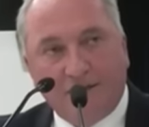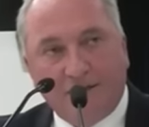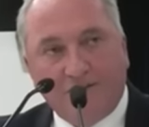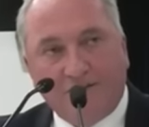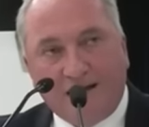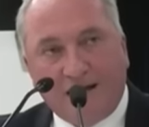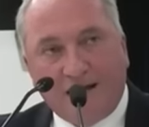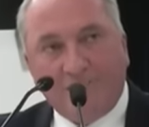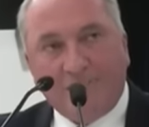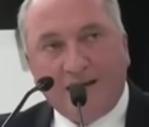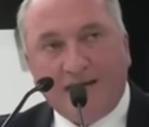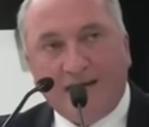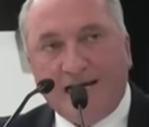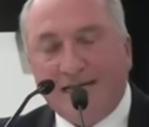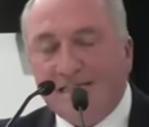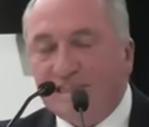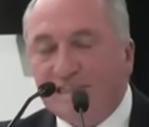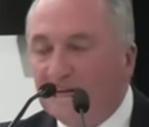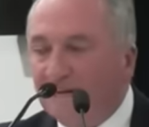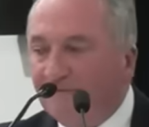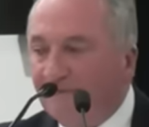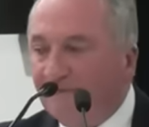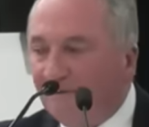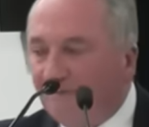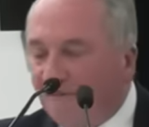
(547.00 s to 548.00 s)
That means
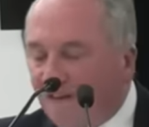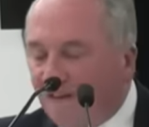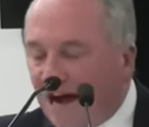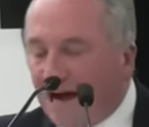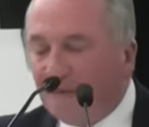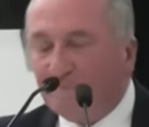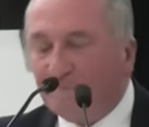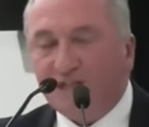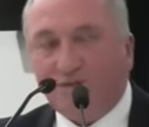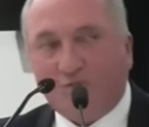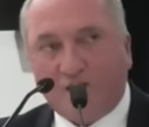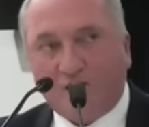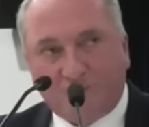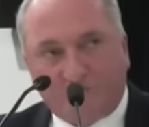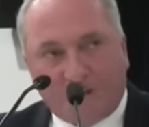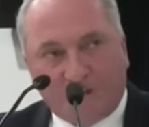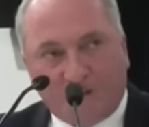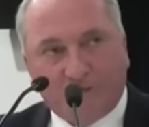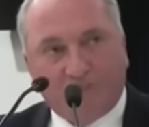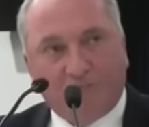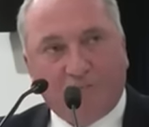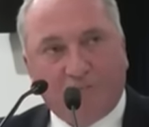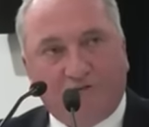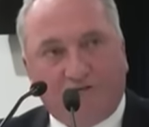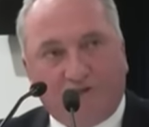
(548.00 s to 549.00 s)
if the farmer's
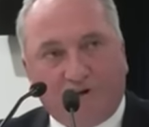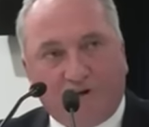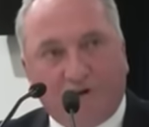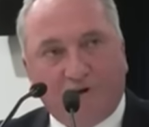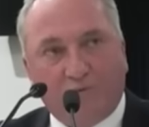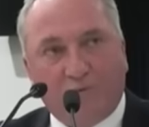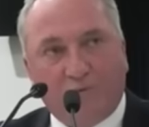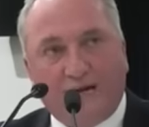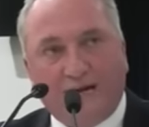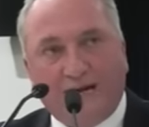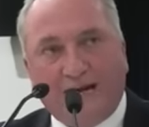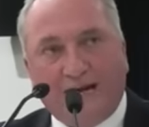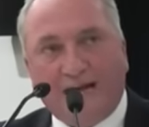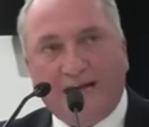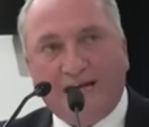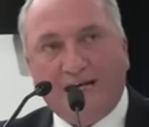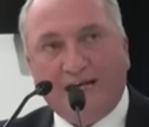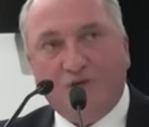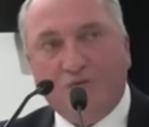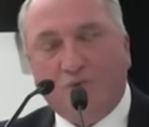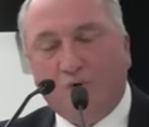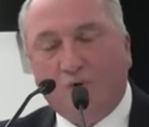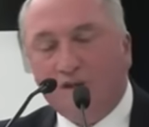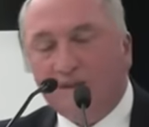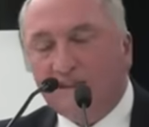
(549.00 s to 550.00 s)
responsible for it, we are
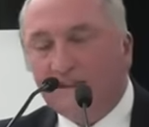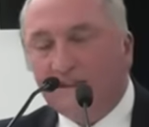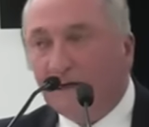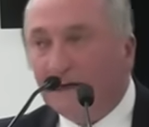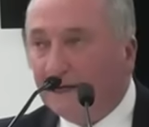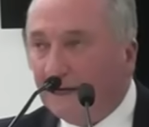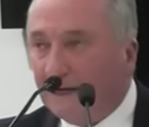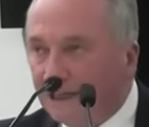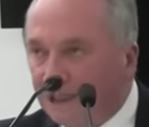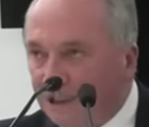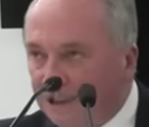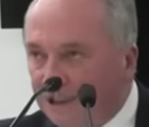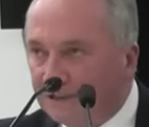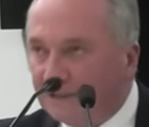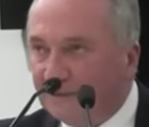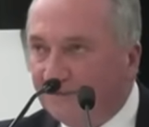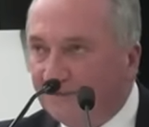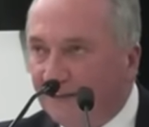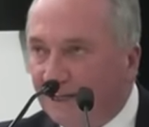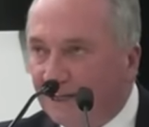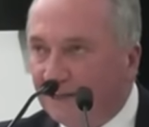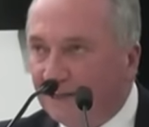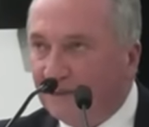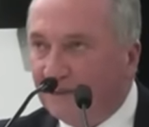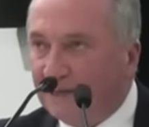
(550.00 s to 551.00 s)
heading towards, and I used to
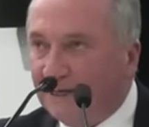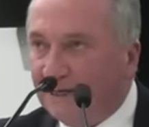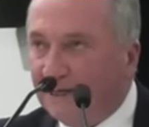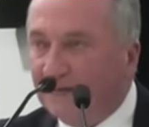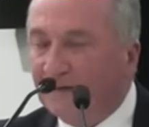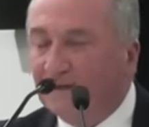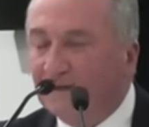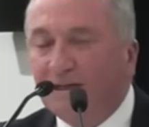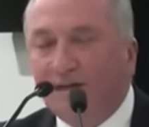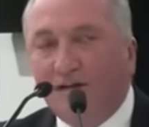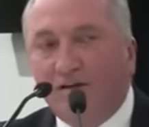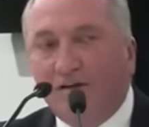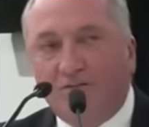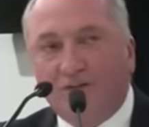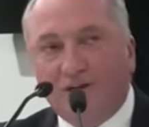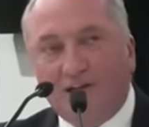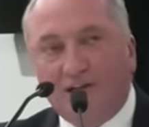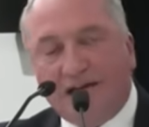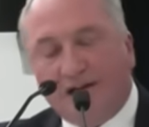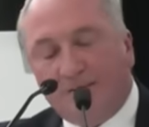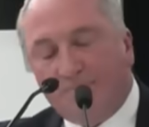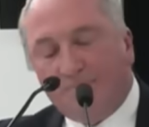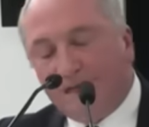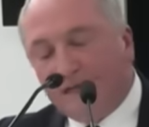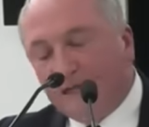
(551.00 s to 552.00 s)
value land for a
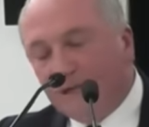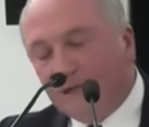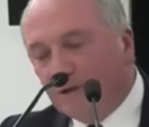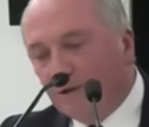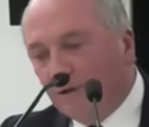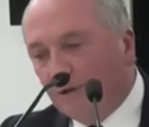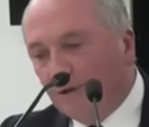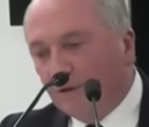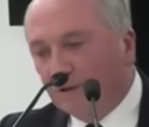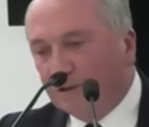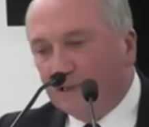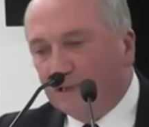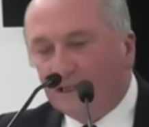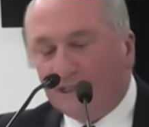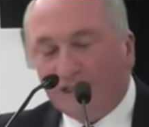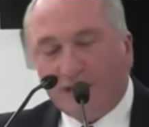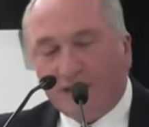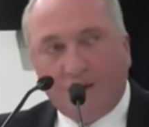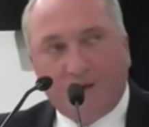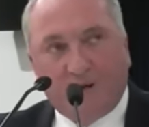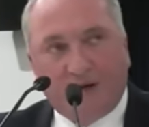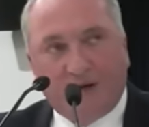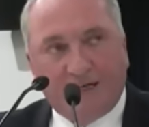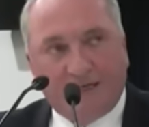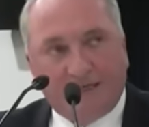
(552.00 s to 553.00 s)
company called
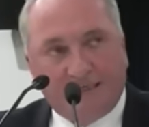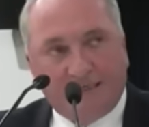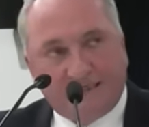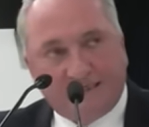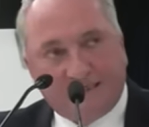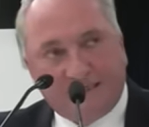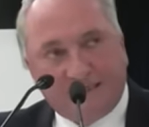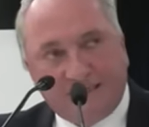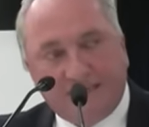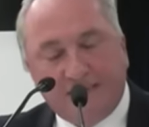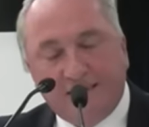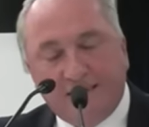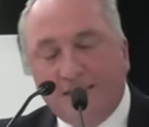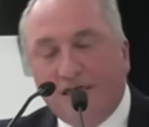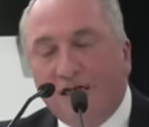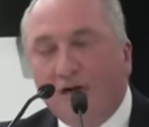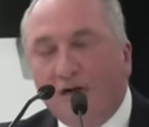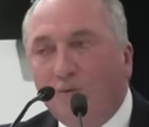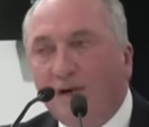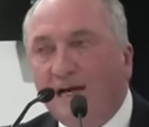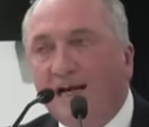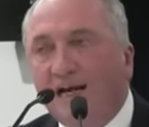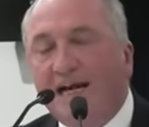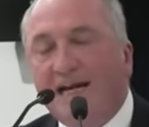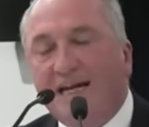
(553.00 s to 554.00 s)
QIDC,
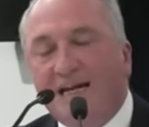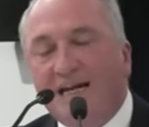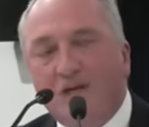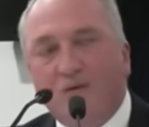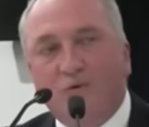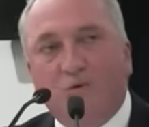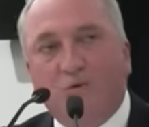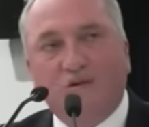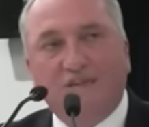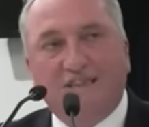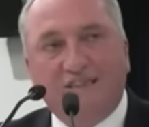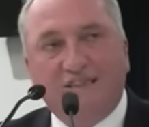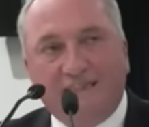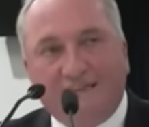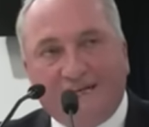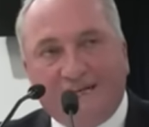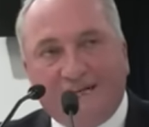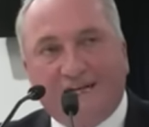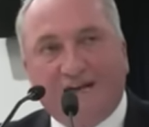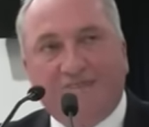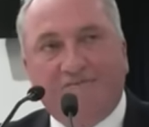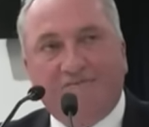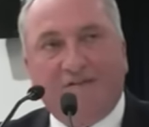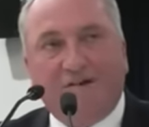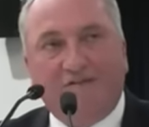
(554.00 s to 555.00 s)
we are heading towards
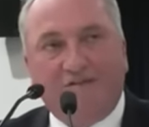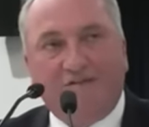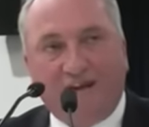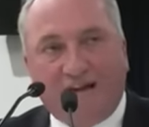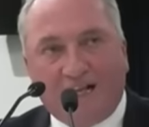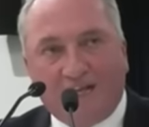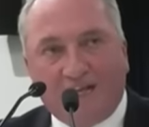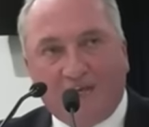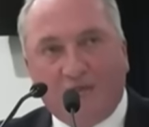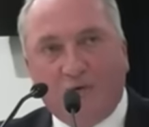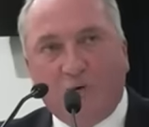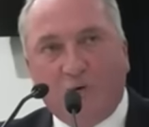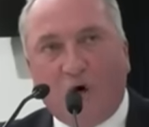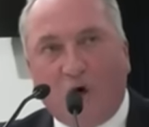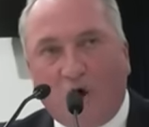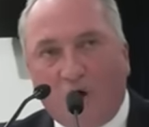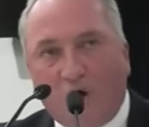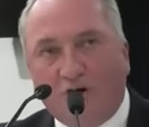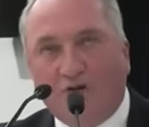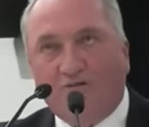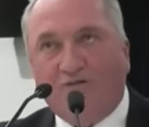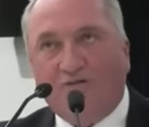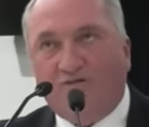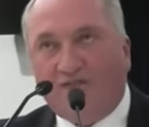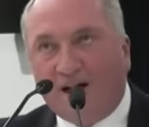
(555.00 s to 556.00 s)
negative value
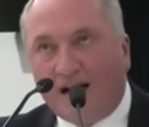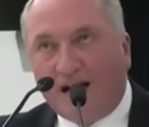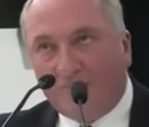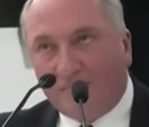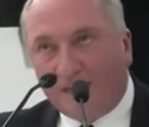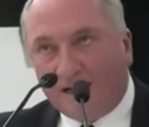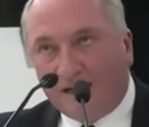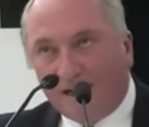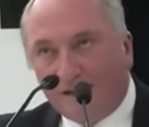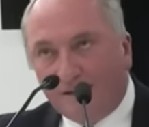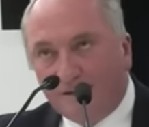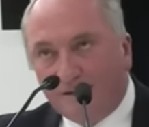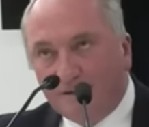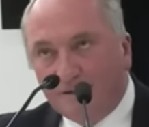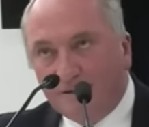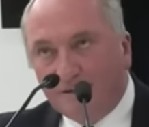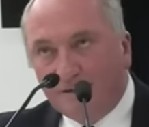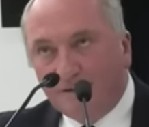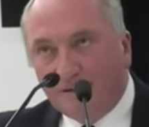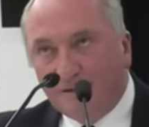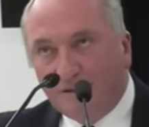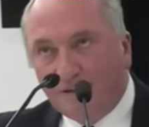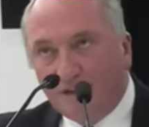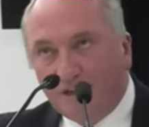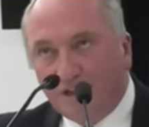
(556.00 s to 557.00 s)
on farmland.
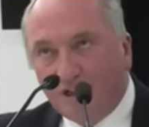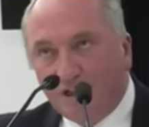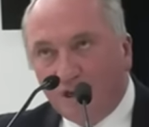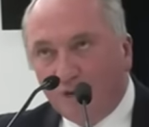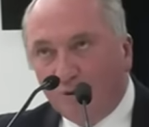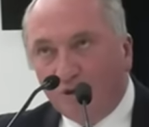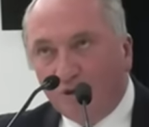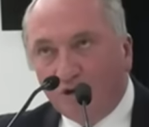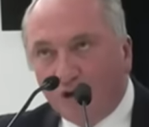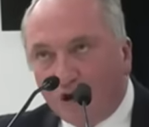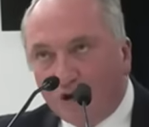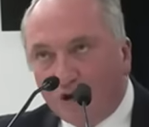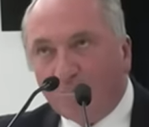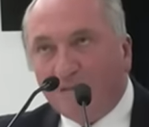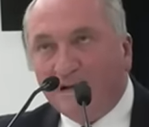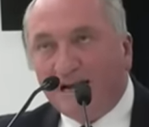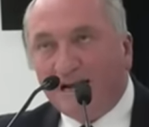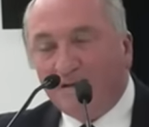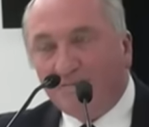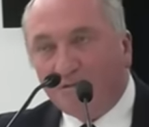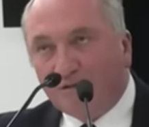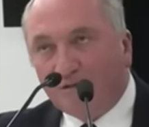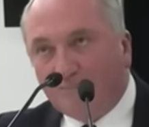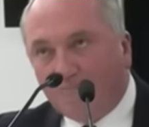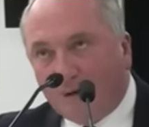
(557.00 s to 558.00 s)
You will not be
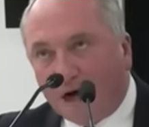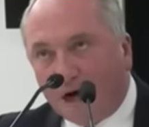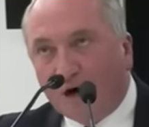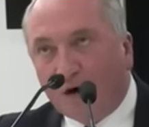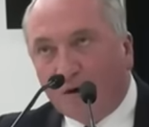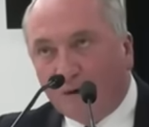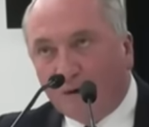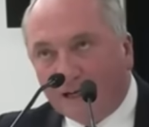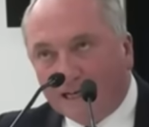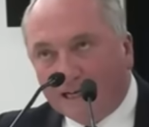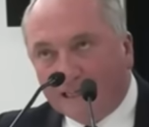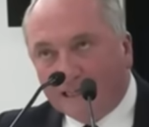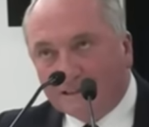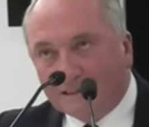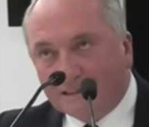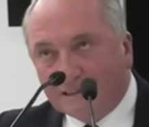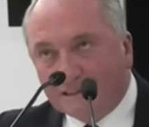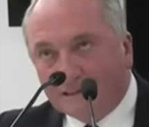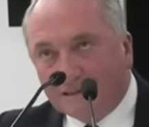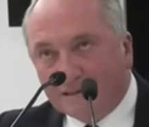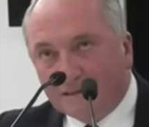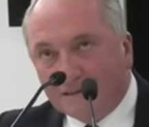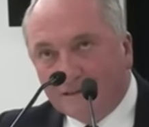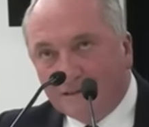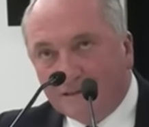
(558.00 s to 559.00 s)
able to borrow against
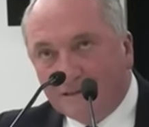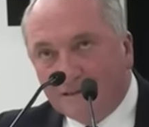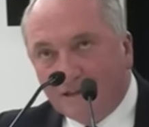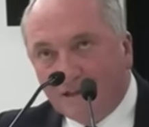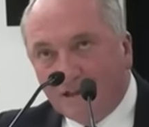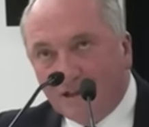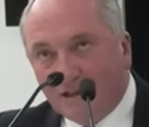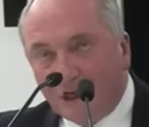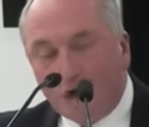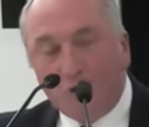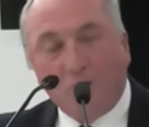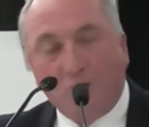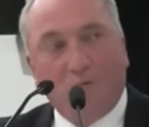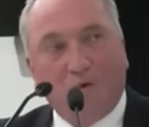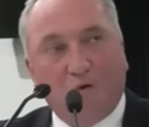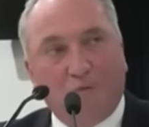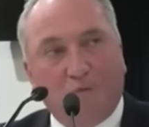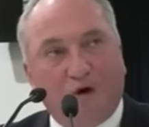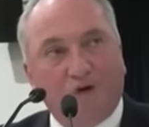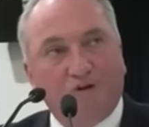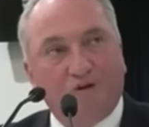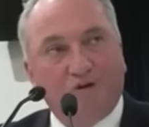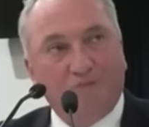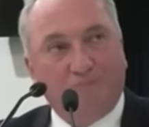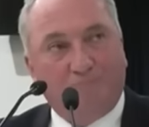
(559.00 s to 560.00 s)
it. No one will
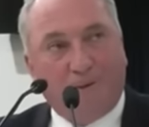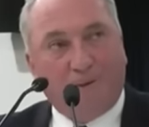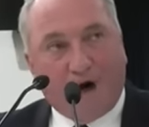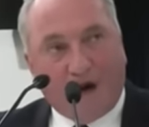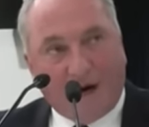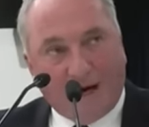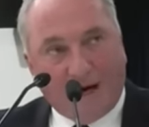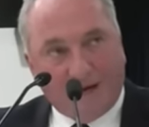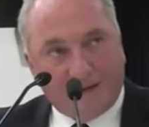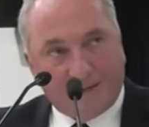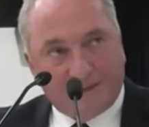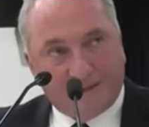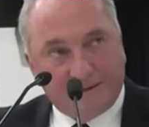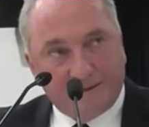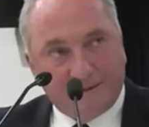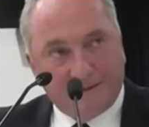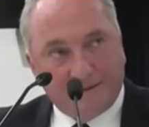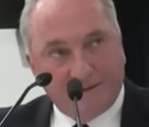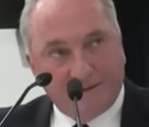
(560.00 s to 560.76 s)
want to buy it.